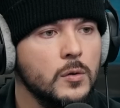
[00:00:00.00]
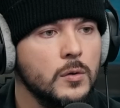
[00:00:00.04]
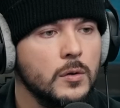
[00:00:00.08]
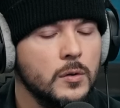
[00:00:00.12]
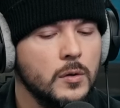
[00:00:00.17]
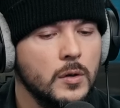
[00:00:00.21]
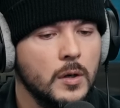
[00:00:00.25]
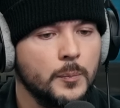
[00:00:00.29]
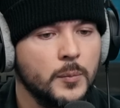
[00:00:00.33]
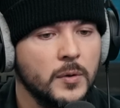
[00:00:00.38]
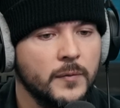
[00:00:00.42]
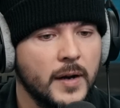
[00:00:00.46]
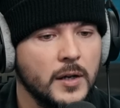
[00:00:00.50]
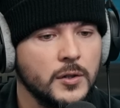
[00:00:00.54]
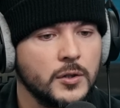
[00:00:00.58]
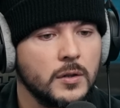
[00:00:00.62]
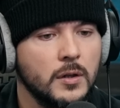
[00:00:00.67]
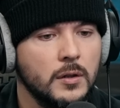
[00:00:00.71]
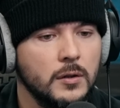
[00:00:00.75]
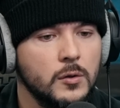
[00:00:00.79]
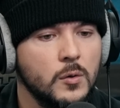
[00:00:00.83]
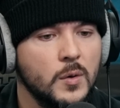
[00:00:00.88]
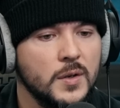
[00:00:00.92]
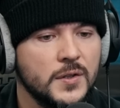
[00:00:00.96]
who a
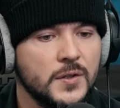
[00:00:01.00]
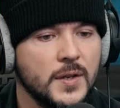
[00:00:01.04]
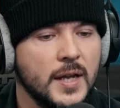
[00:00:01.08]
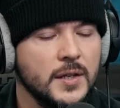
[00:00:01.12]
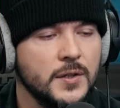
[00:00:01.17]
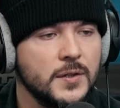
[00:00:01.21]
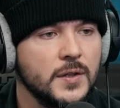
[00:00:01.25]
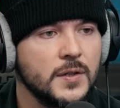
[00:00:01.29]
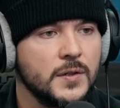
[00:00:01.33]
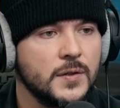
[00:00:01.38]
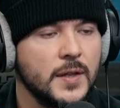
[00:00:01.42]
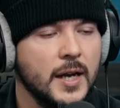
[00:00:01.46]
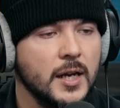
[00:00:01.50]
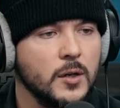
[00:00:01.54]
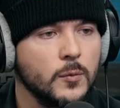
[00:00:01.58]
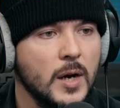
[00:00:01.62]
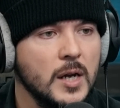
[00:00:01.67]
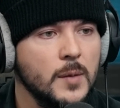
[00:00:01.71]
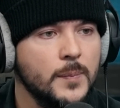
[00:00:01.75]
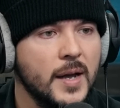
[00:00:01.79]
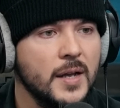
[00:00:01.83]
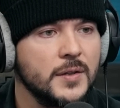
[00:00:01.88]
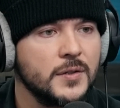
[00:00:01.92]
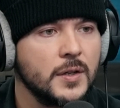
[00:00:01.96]
professional who assesses that a
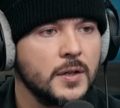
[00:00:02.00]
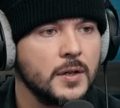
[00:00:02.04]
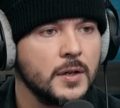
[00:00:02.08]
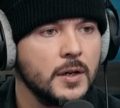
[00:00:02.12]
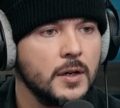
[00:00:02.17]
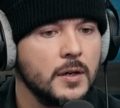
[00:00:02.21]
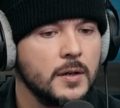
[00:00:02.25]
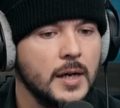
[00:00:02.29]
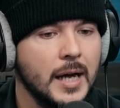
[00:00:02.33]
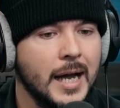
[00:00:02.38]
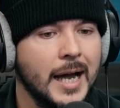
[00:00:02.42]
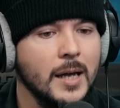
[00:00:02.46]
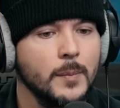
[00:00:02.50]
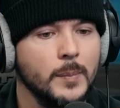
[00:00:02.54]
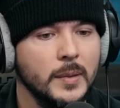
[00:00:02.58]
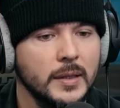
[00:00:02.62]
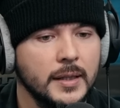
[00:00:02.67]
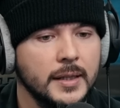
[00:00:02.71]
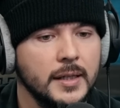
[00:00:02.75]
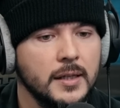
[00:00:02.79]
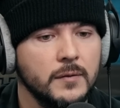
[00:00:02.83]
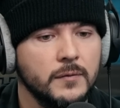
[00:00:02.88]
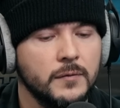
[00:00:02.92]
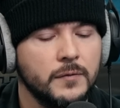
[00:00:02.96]
rape has occurred, I
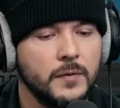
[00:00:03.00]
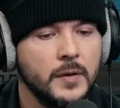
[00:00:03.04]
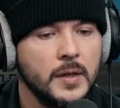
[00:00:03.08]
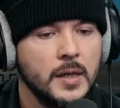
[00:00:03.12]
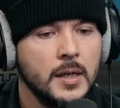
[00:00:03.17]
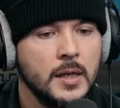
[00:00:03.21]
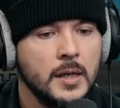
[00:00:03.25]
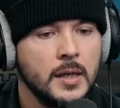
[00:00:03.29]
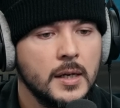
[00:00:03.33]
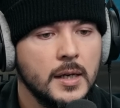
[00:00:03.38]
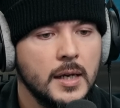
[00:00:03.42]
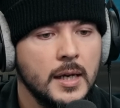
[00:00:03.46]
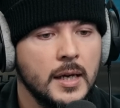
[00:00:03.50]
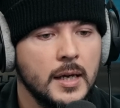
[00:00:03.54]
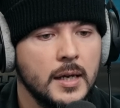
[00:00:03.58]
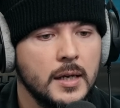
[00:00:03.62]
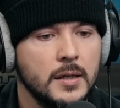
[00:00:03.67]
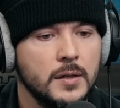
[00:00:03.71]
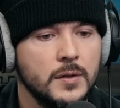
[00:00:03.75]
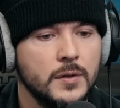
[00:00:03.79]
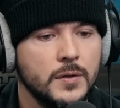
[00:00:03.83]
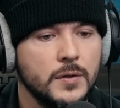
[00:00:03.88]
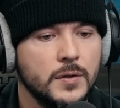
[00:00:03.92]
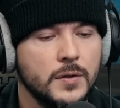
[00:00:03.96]
believe,
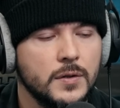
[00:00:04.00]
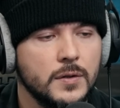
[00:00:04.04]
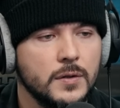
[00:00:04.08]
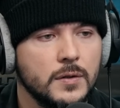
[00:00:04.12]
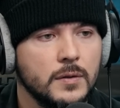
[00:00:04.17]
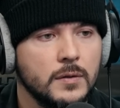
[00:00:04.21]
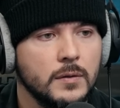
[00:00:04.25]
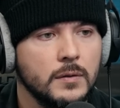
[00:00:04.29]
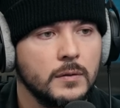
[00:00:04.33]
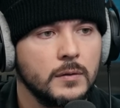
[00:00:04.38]
is. What if they go